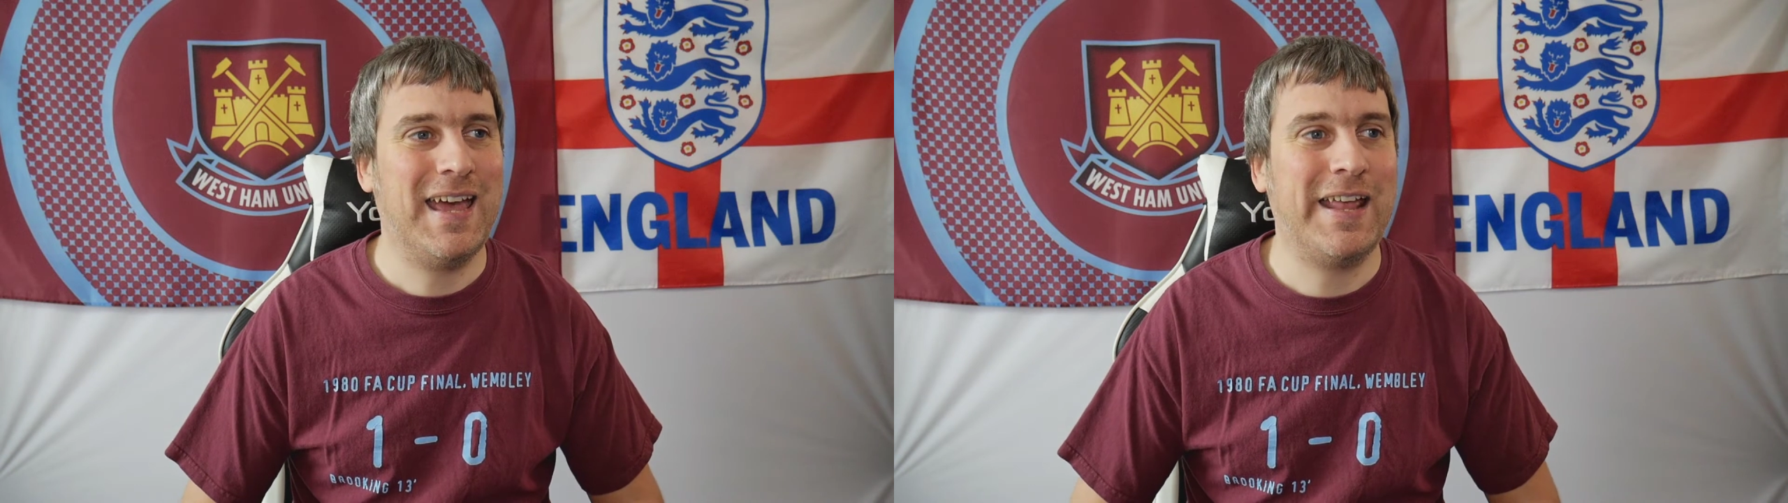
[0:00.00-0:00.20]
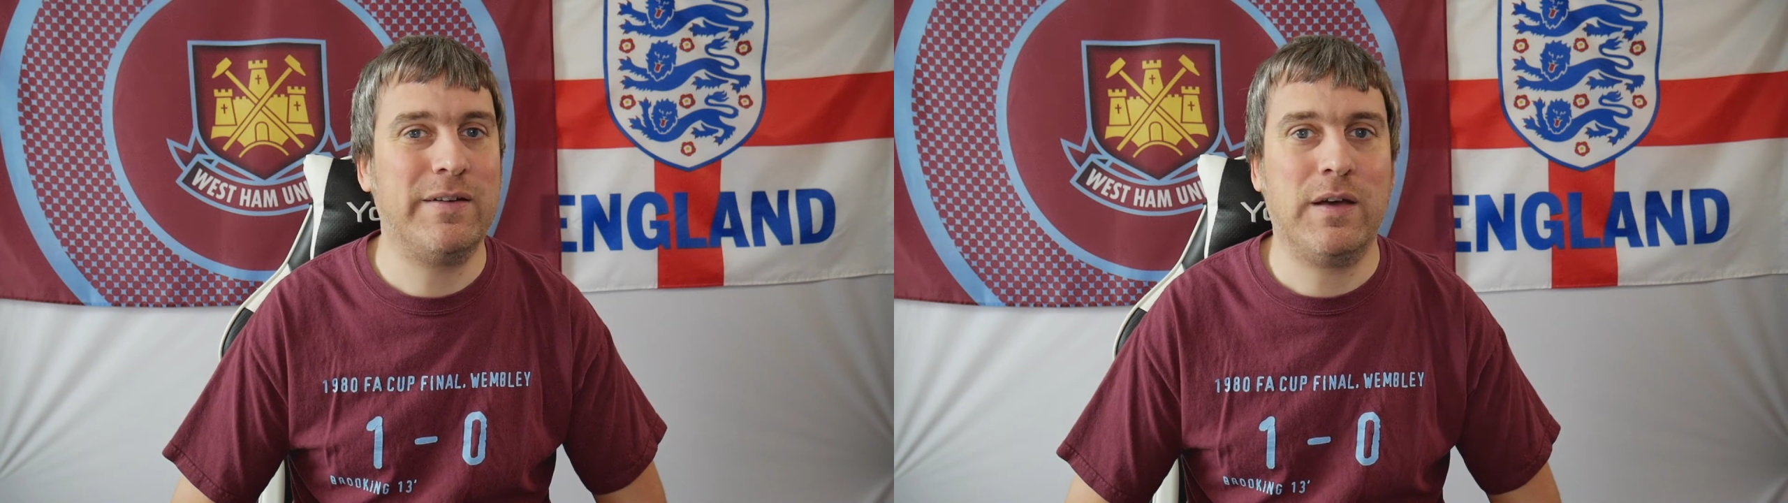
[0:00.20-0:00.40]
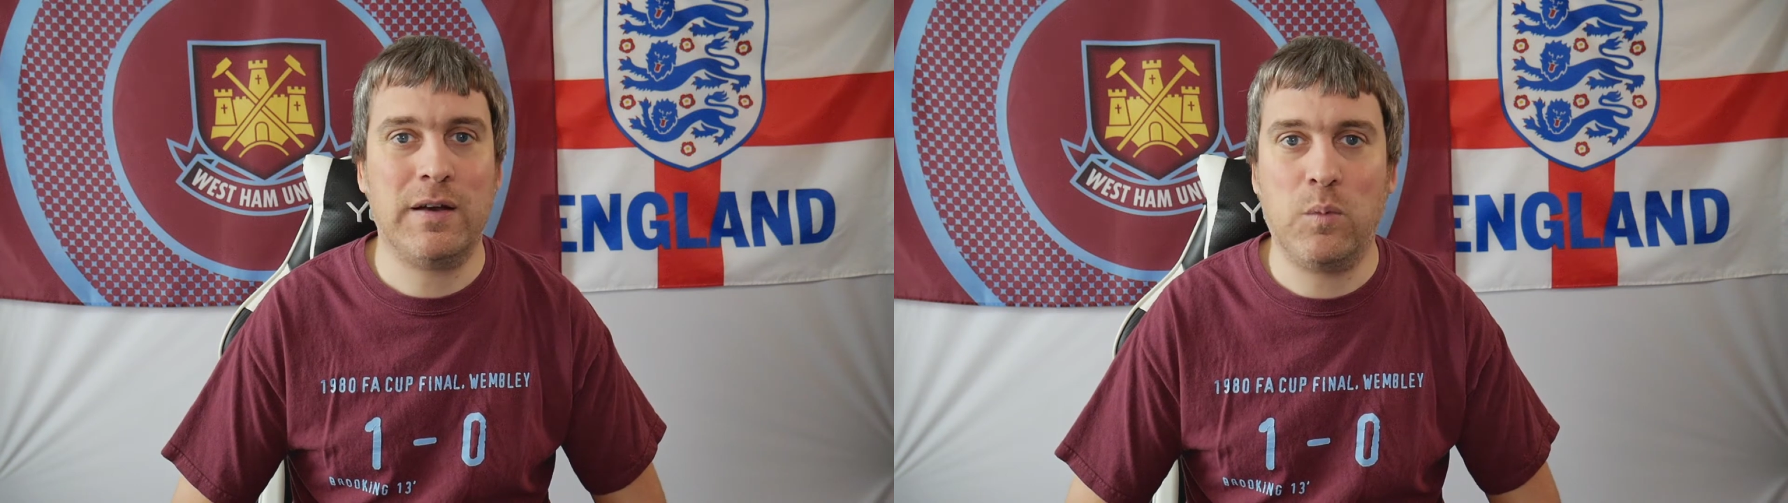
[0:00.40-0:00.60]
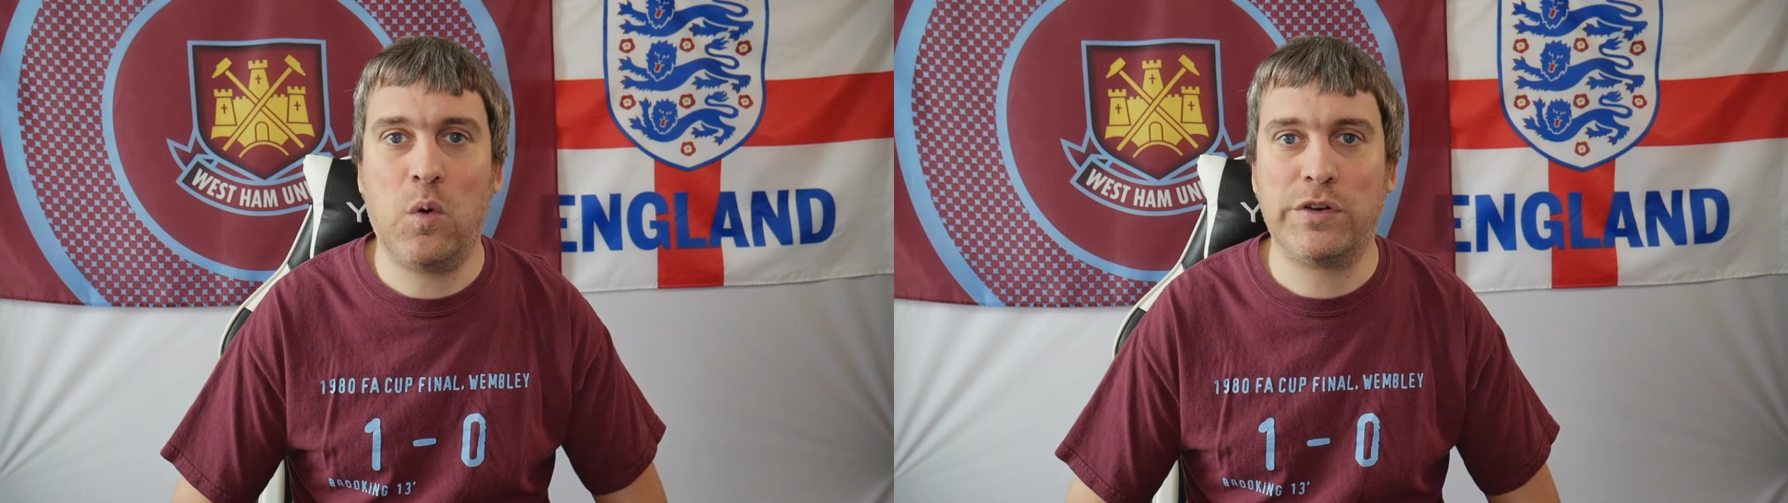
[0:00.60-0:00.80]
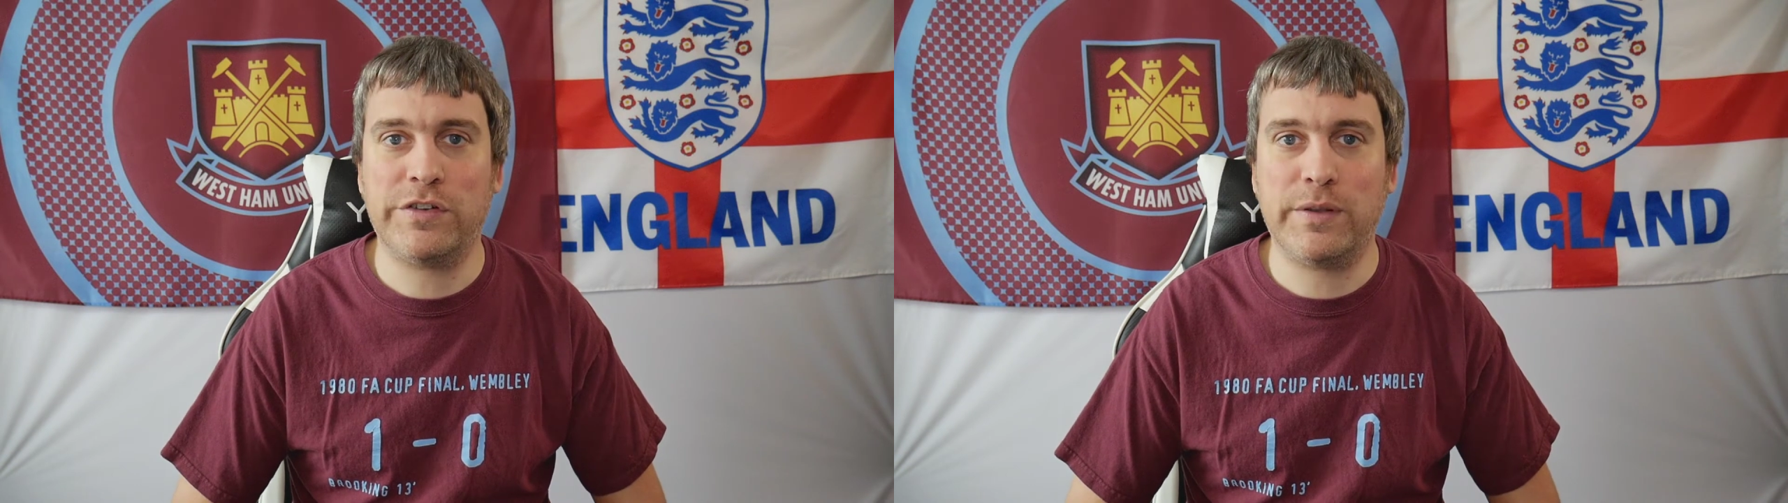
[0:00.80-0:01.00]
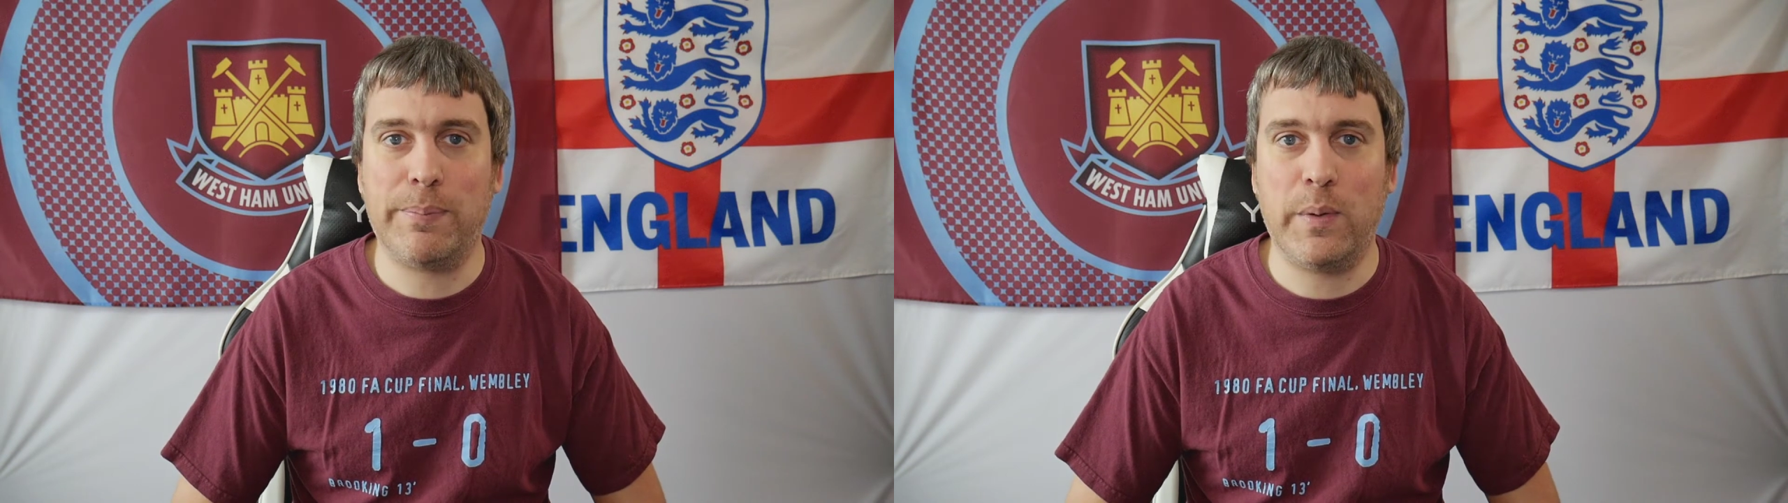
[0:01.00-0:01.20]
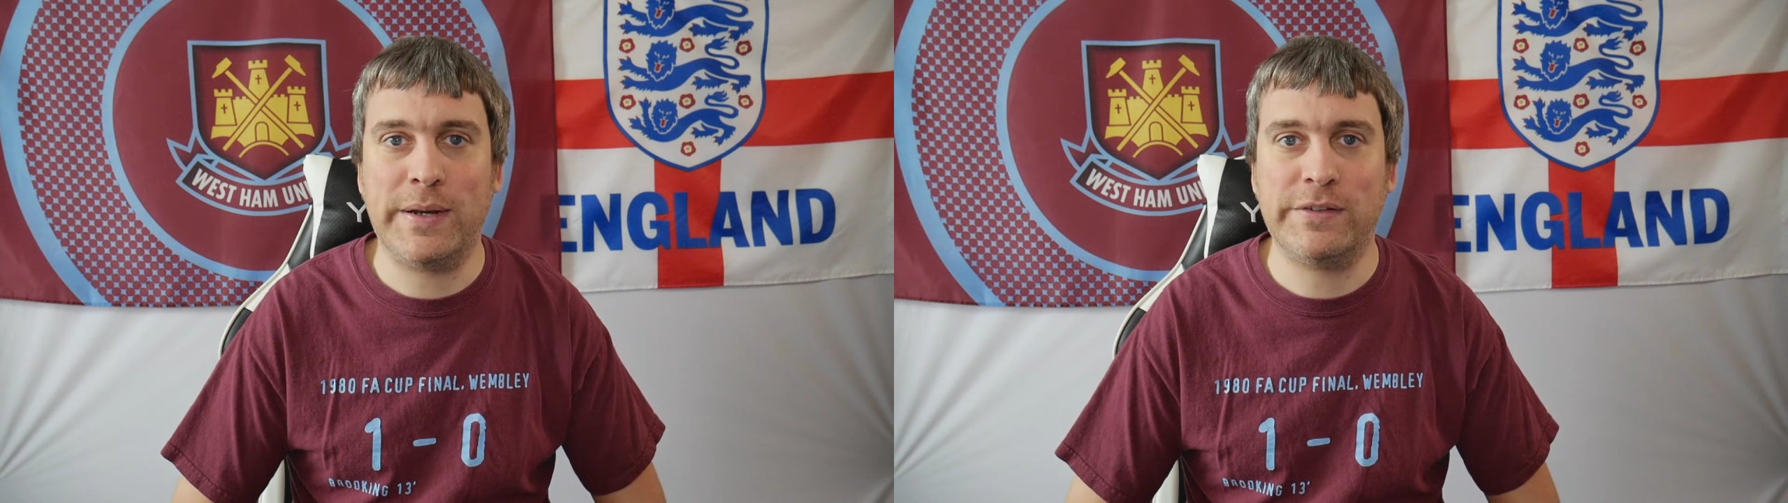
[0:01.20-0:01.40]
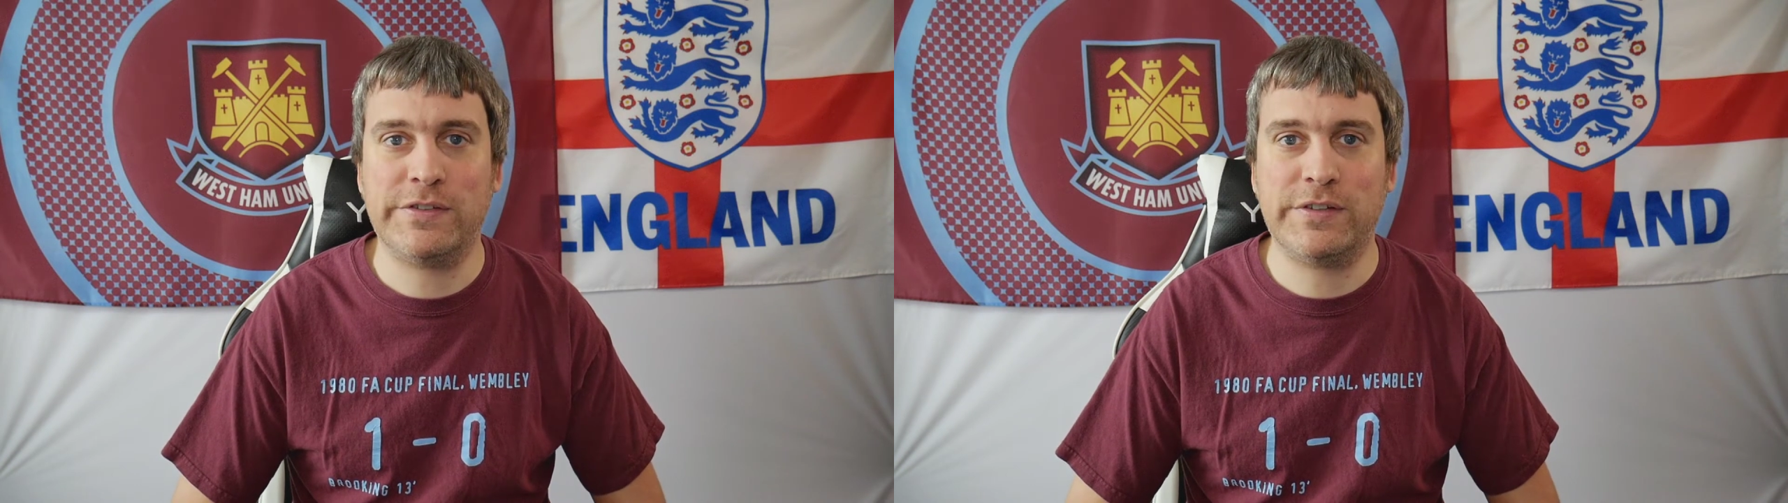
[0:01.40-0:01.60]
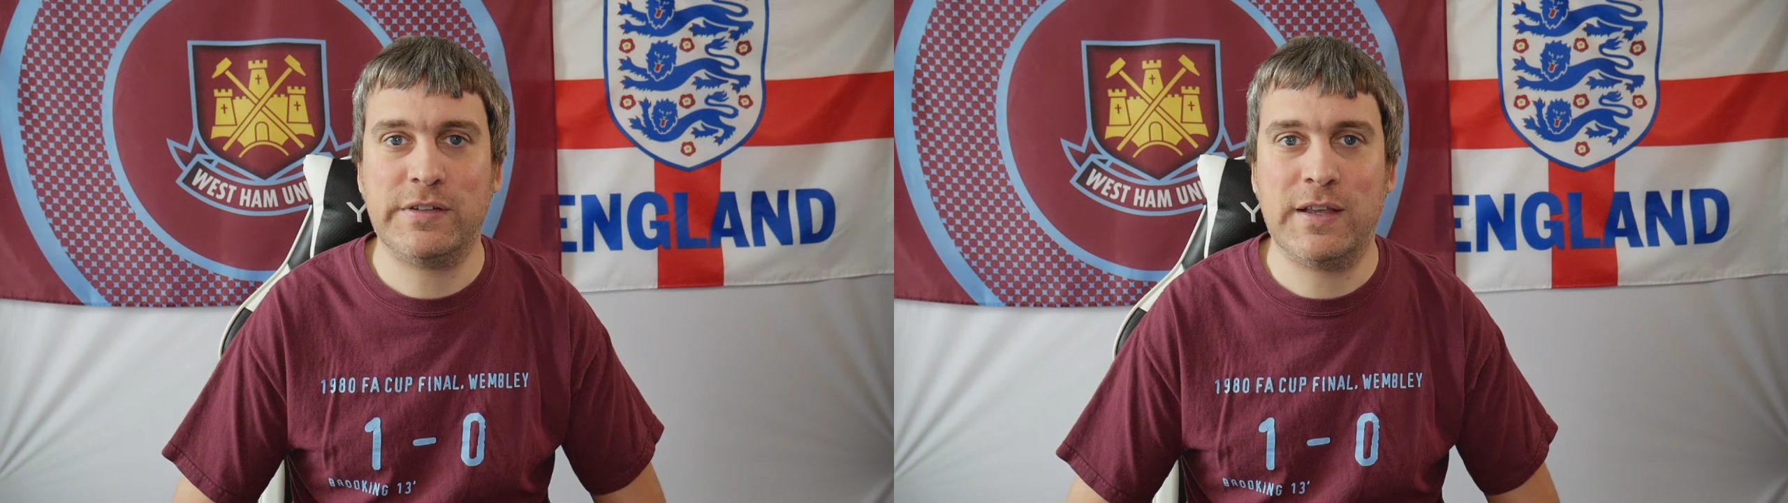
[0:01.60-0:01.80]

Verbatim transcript: and, and award us the points,